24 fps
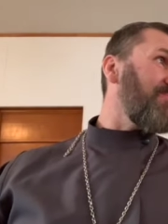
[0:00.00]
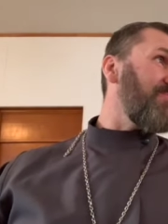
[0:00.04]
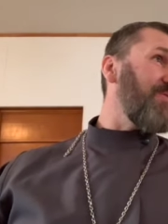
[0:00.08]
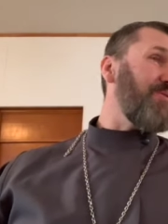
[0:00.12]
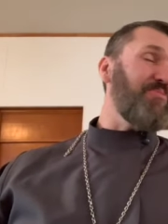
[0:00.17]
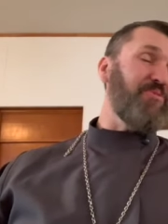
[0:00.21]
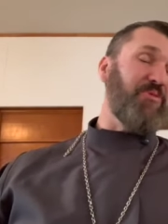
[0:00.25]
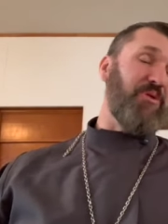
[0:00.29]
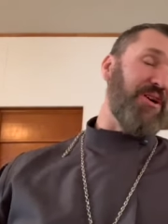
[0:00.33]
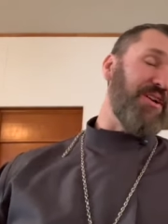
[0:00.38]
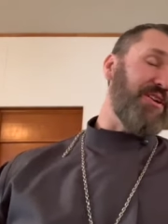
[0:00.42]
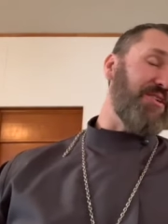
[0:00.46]

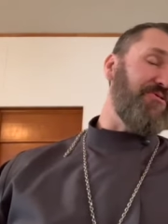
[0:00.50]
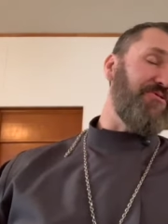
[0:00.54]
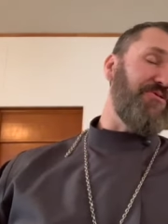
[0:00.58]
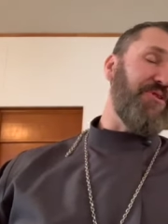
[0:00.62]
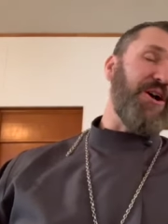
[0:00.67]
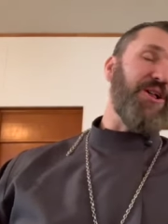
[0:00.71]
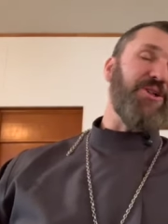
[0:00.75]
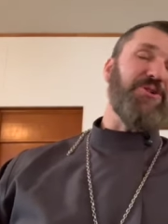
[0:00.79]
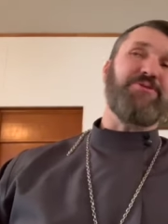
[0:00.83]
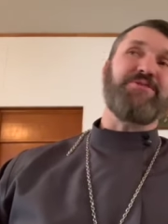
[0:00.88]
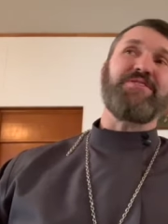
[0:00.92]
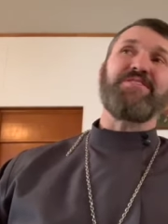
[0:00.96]
People wanted to
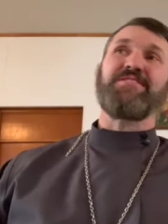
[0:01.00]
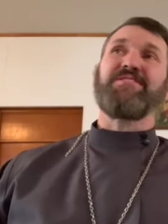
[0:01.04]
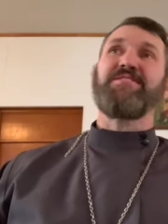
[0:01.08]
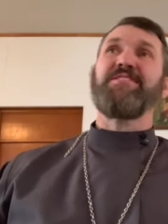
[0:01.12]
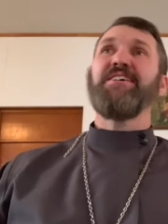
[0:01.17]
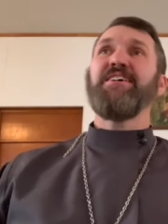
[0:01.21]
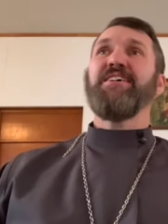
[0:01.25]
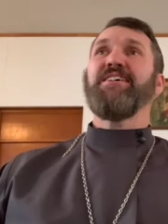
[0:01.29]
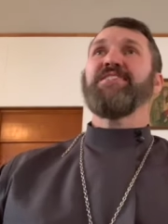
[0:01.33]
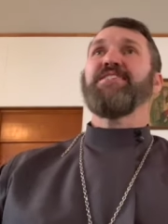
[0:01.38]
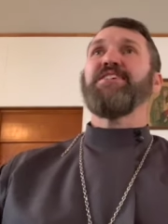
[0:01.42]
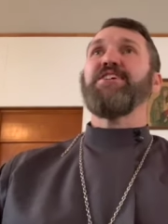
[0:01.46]
follow these
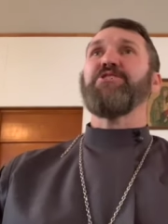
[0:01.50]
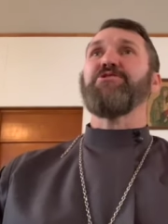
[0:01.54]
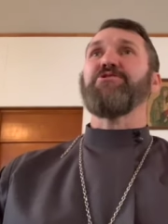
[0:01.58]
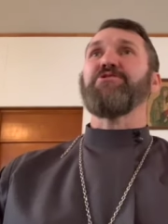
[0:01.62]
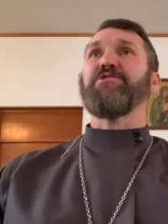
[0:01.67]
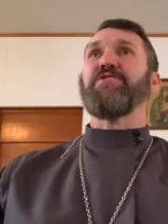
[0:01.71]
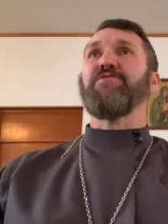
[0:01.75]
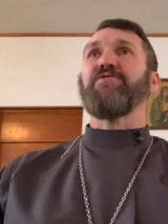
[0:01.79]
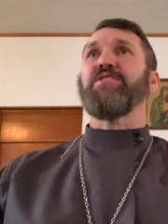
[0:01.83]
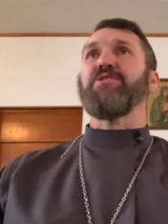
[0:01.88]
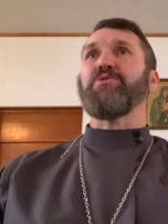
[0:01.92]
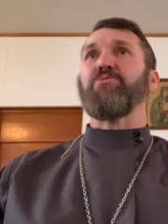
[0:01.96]
teachers
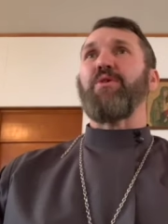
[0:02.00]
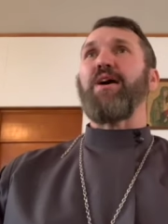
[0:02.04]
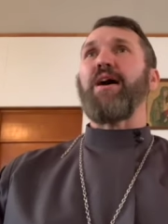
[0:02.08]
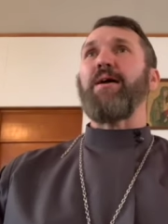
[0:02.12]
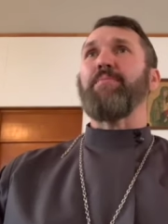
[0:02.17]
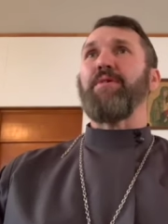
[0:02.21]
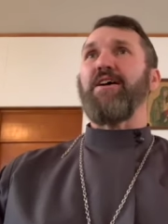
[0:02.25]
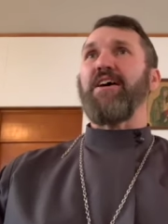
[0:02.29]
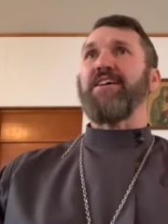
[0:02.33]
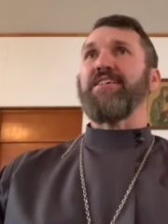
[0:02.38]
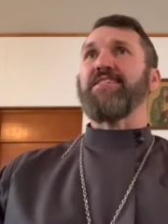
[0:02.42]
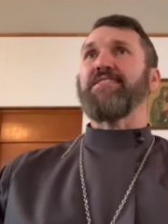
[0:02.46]
of these
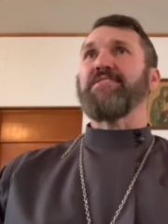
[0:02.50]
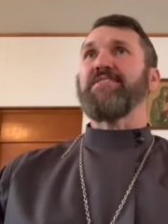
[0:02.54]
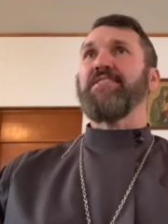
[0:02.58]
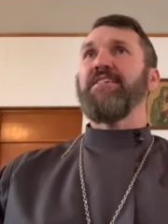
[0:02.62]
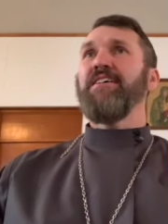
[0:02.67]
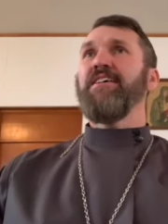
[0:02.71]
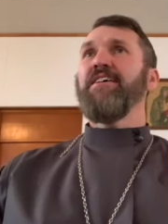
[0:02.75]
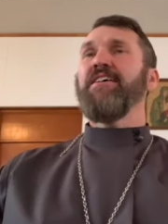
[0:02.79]
rabbis.